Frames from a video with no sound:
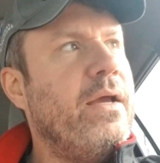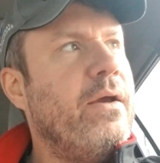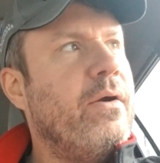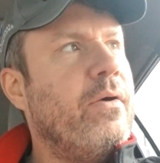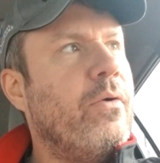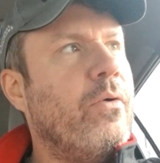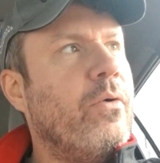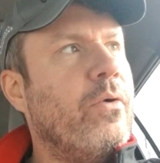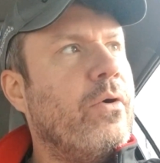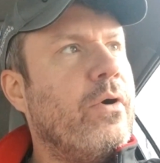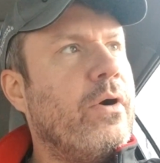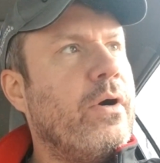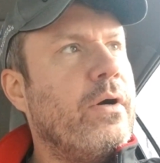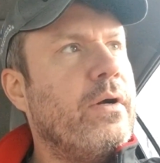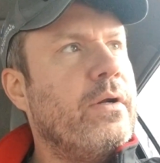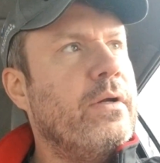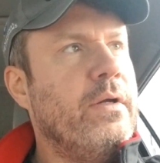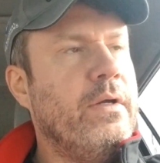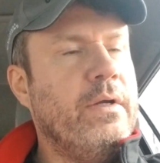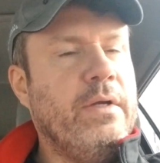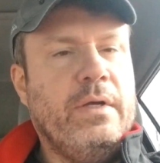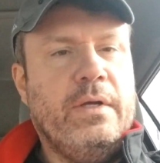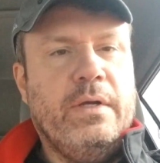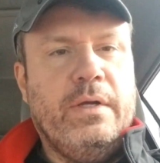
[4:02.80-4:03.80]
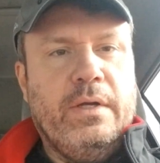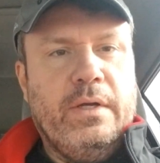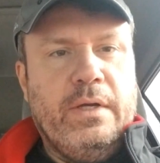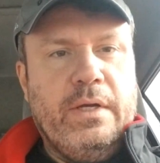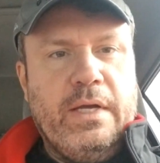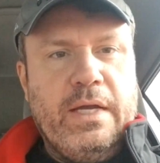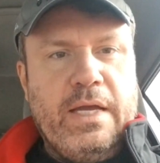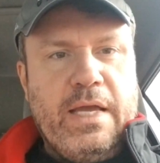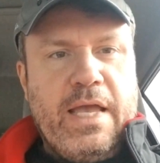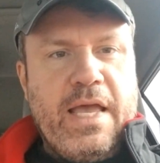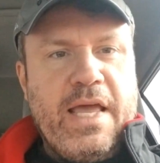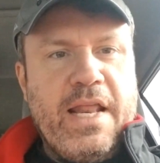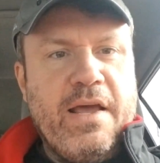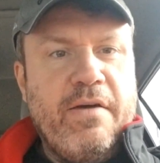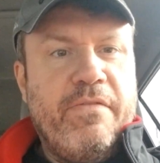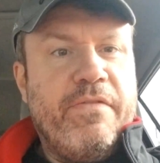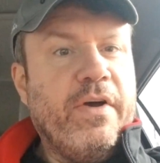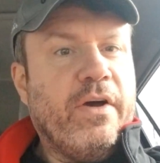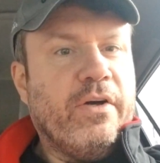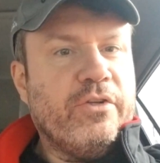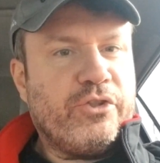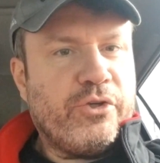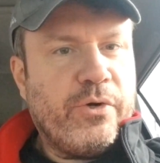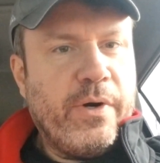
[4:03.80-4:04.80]
or
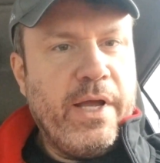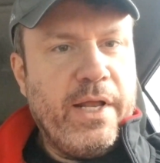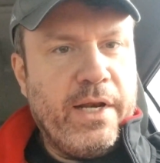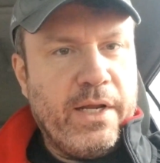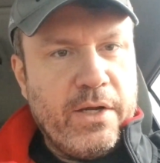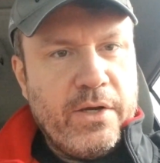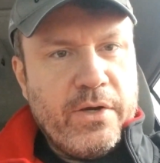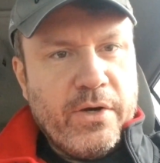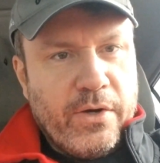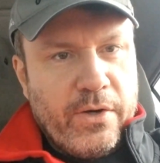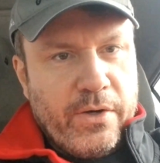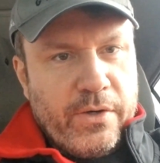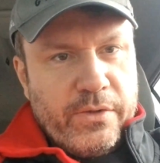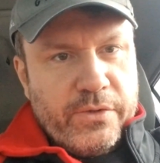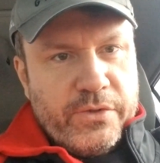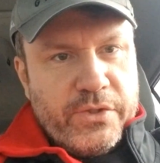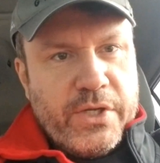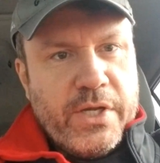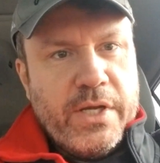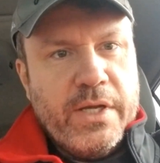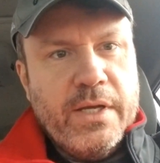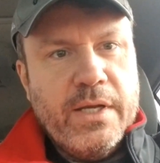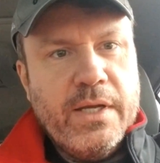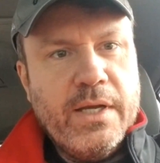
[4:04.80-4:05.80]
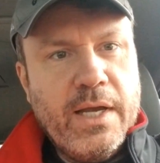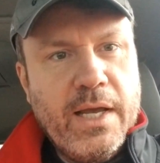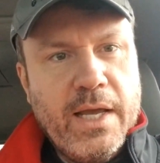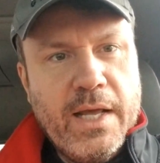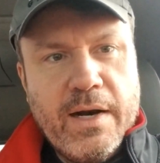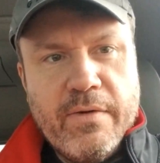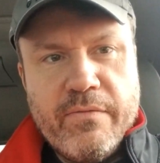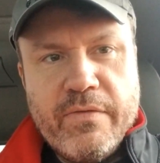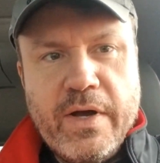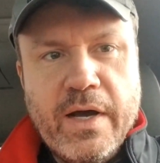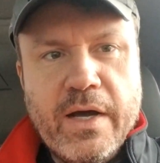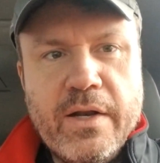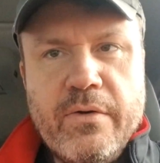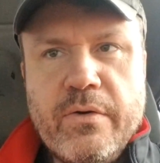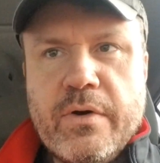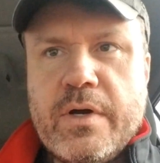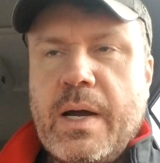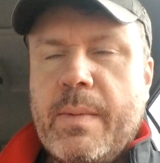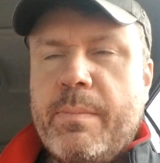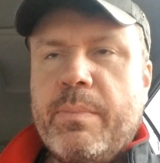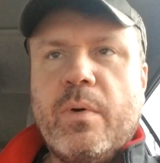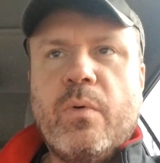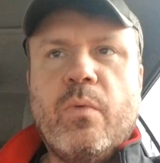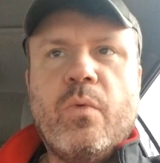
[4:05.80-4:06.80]
NFL trading cards, and I've gone to a
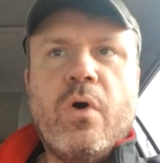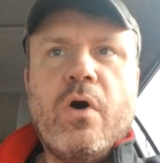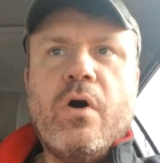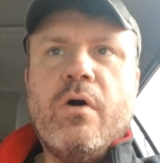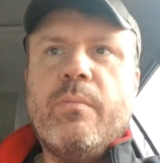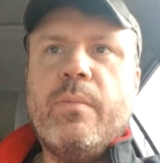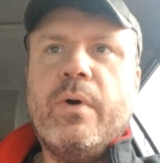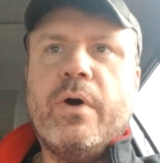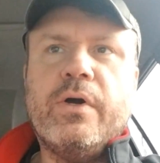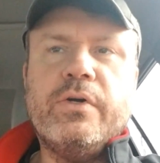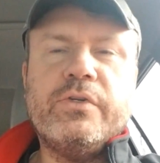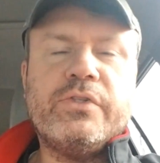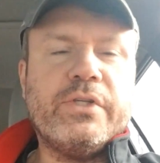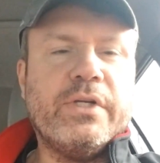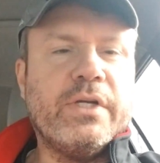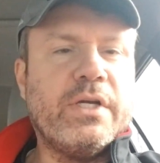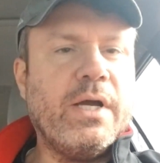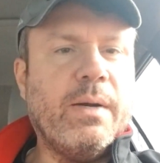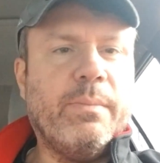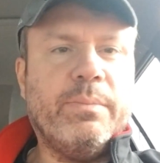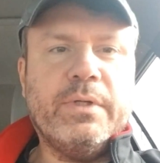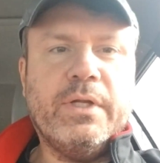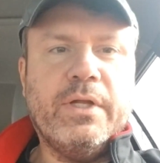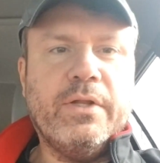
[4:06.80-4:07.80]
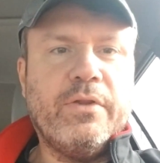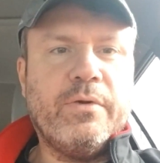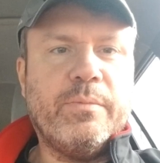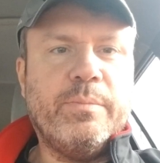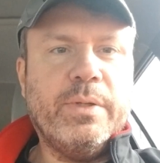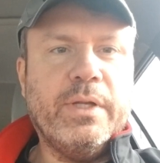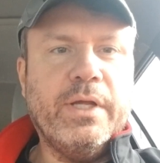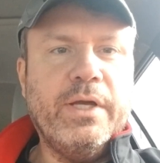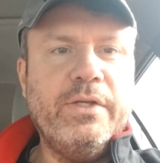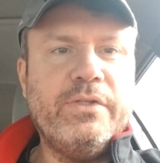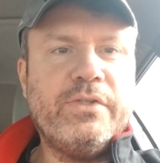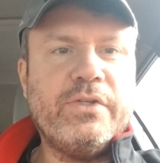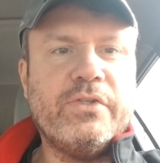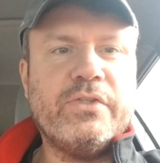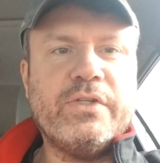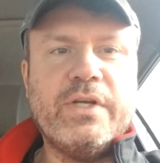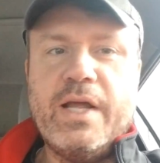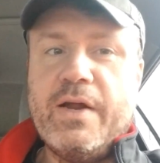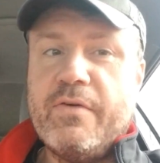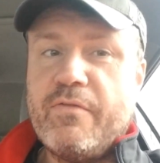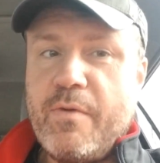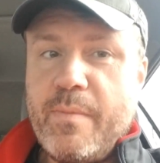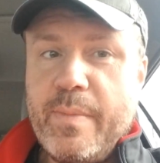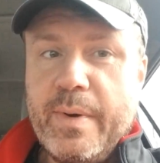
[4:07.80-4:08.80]
couple Walmarts and a couple other places, and
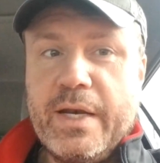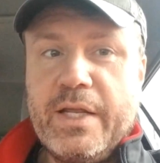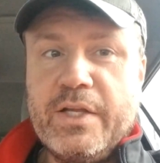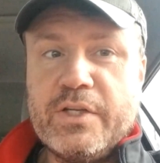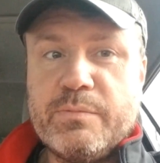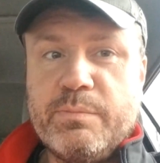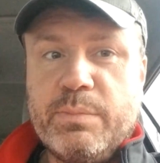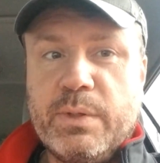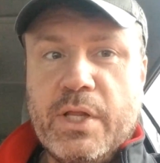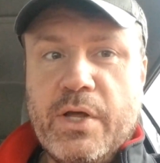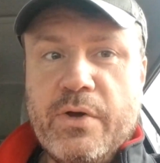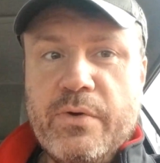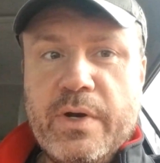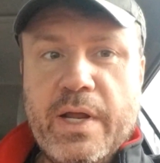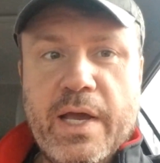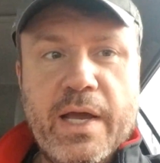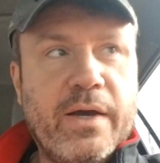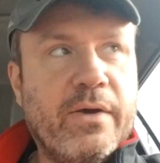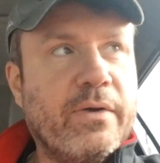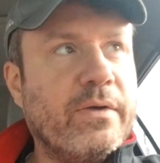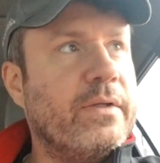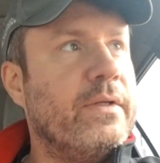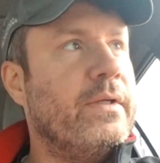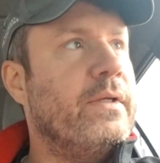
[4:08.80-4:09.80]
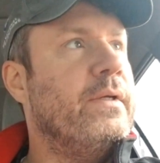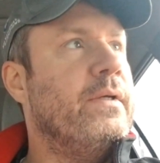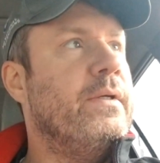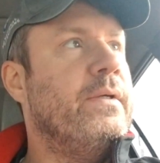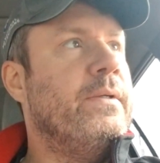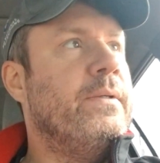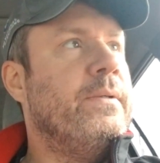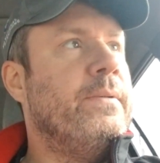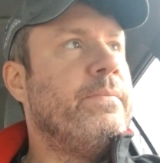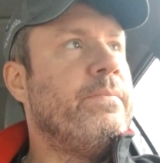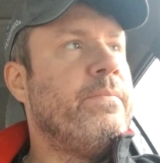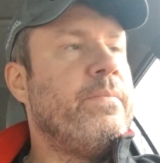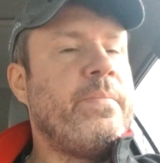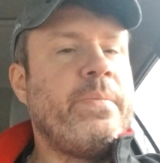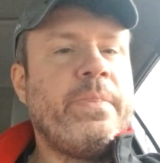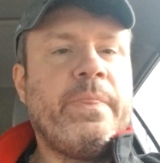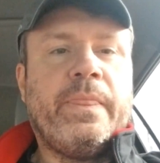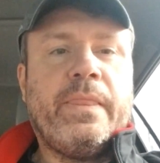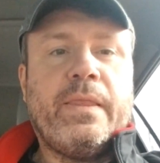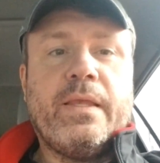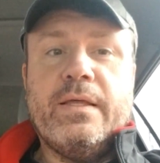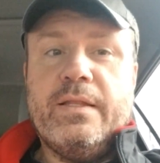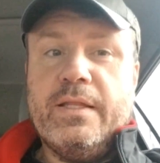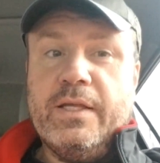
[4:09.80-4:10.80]
everybody is blown out.
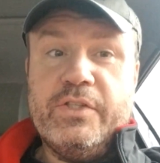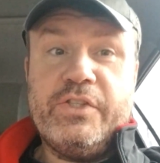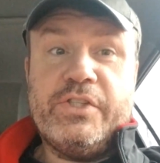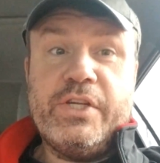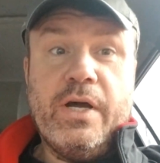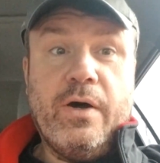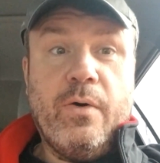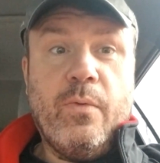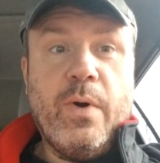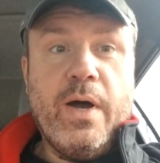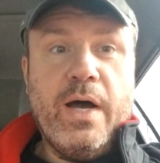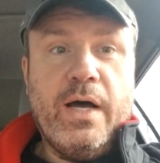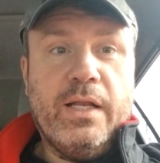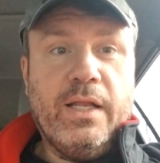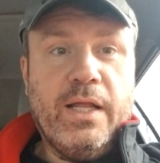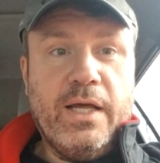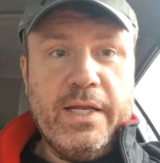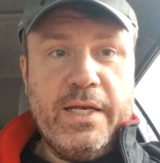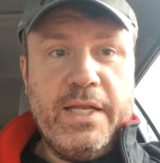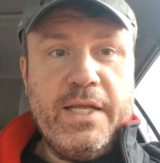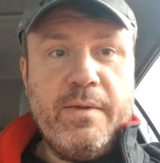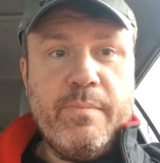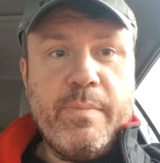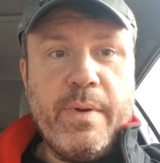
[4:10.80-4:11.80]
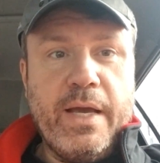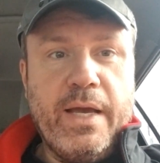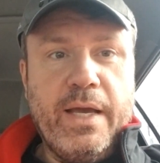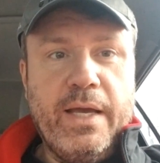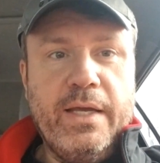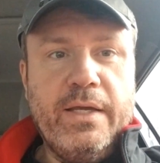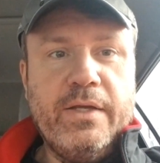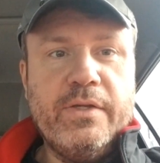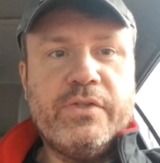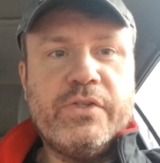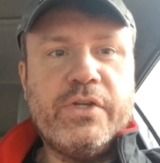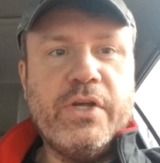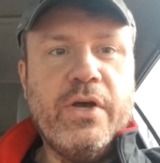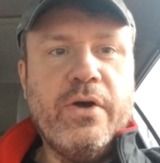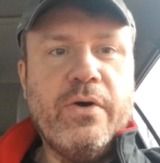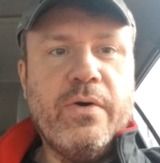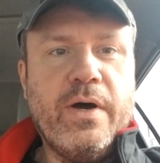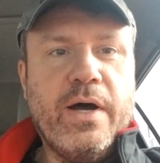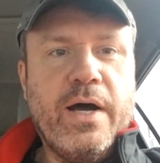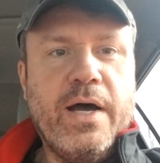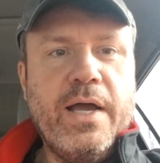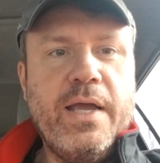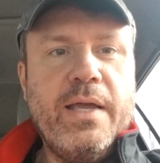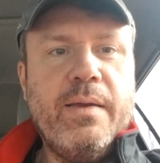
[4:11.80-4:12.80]
They sell well on eBay, so
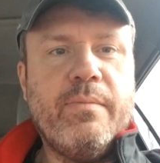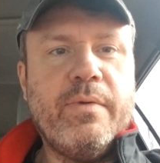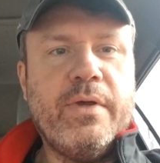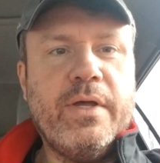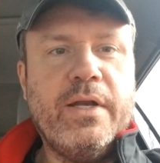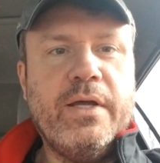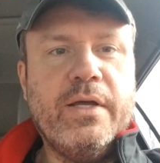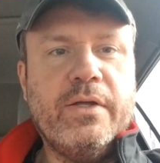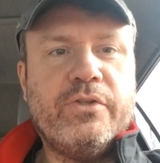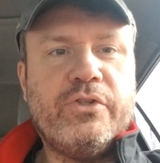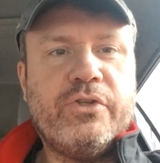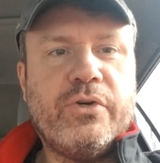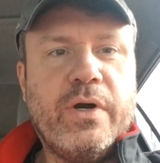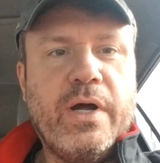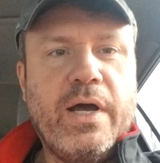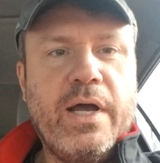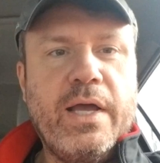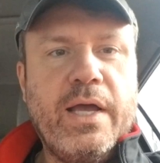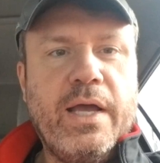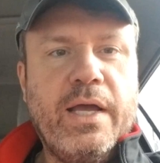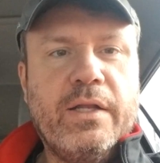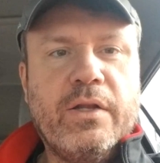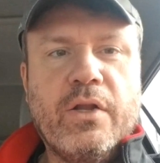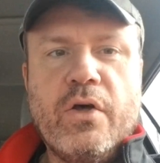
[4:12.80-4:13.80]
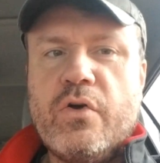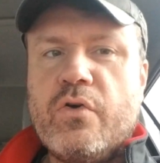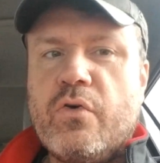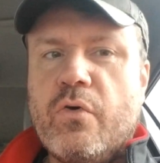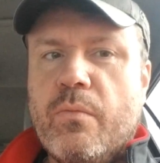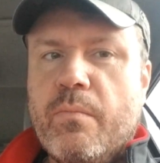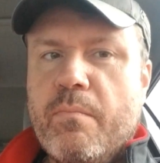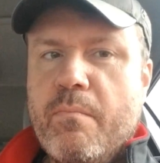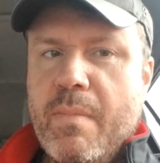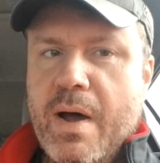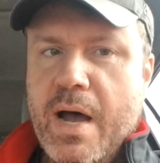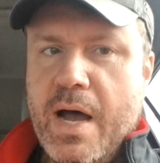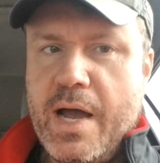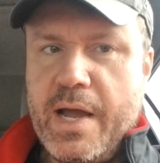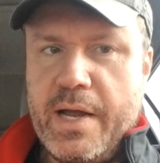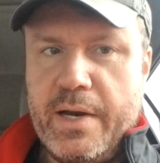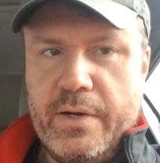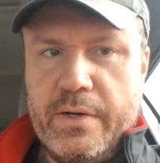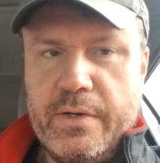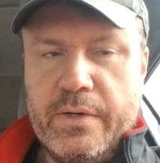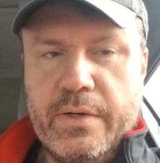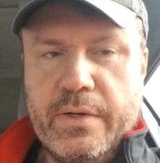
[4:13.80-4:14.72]
I am going to try a local Meijer.